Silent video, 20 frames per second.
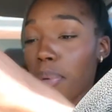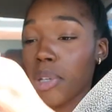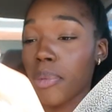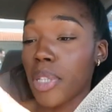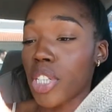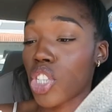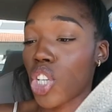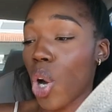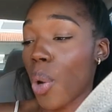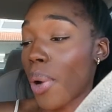pretty
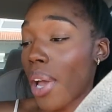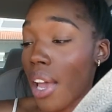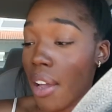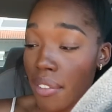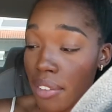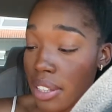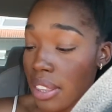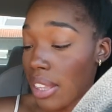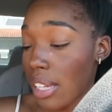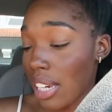much go with
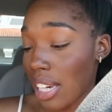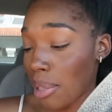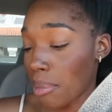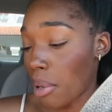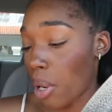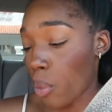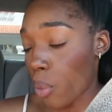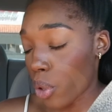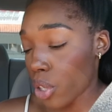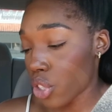everything in
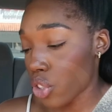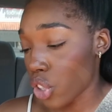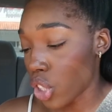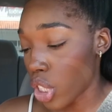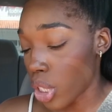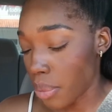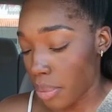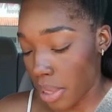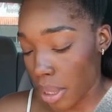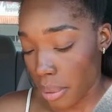my
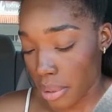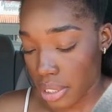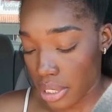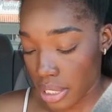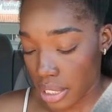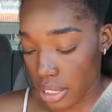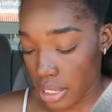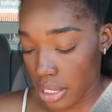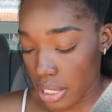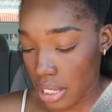wardrobe. They were
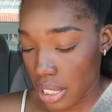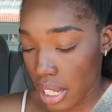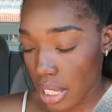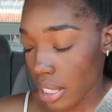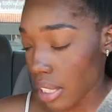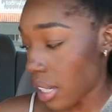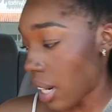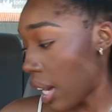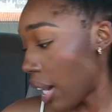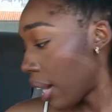
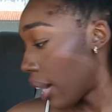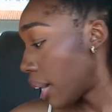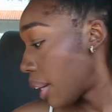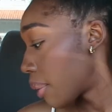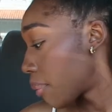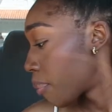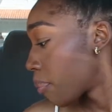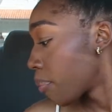$16.99.